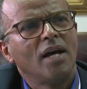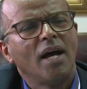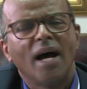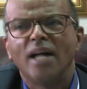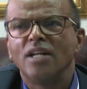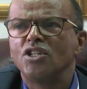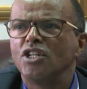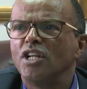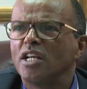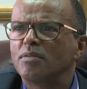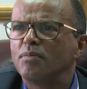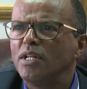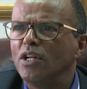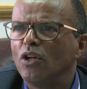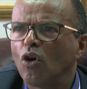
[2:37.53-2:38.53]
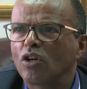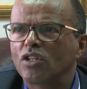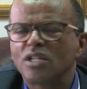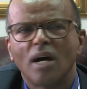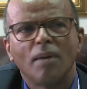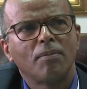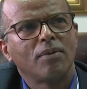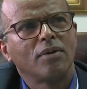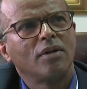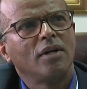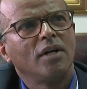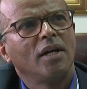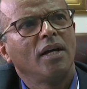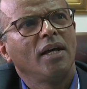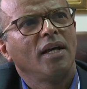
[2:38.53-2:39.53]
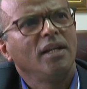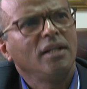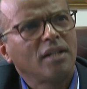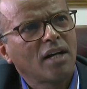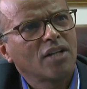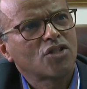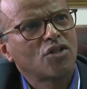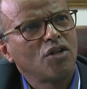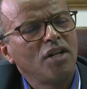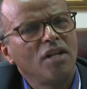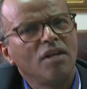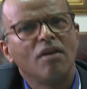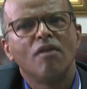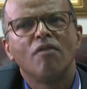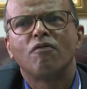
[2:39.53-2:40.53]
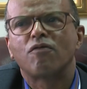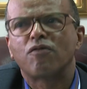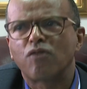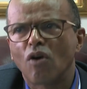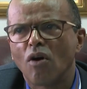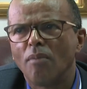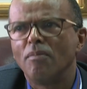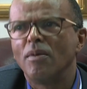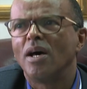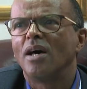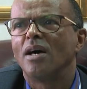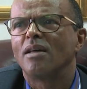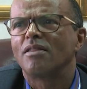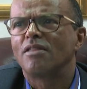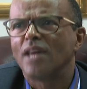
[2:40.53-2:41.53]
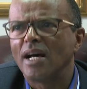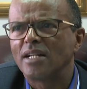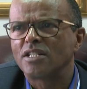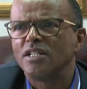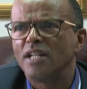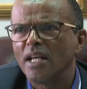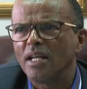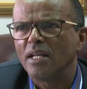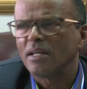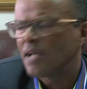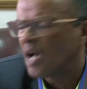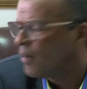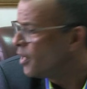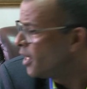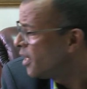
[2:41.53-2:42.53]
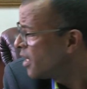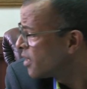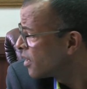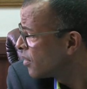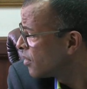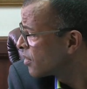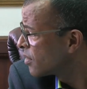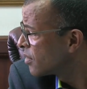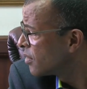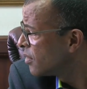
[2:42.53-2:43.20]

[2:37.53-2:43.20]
And she has been locked up in custody from that day. How many days are those?